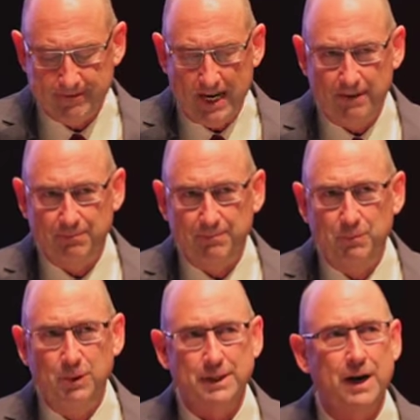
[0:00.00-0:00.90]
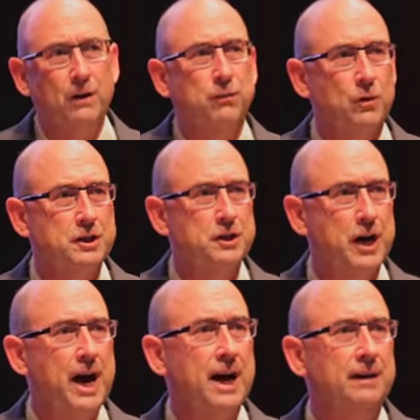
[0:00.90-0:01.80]
I was an Air Force
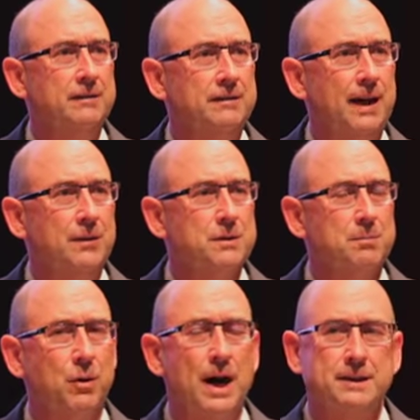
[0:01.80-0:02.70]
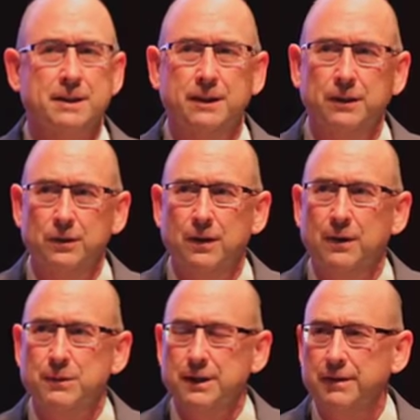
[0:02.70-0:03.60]
JAG, I was a prosecutor, I
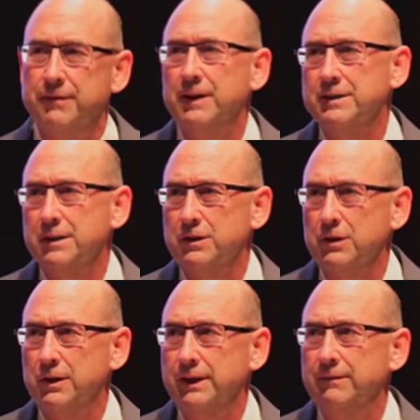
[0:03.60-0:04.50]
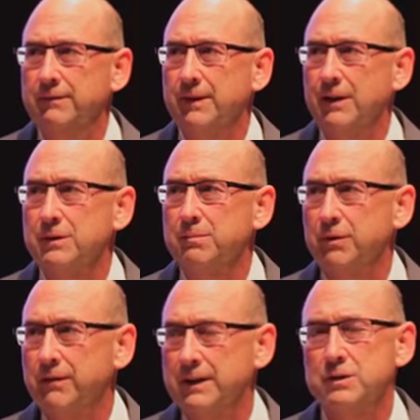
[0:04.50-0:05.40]
was a defense attorney, I was a
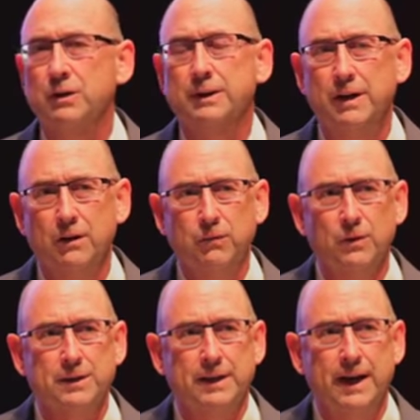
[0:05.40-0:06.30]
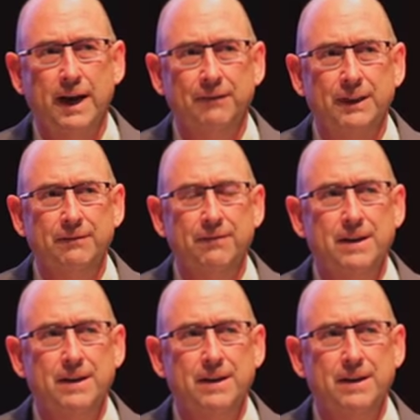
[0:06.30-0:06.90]
professor at the Air Force Academy.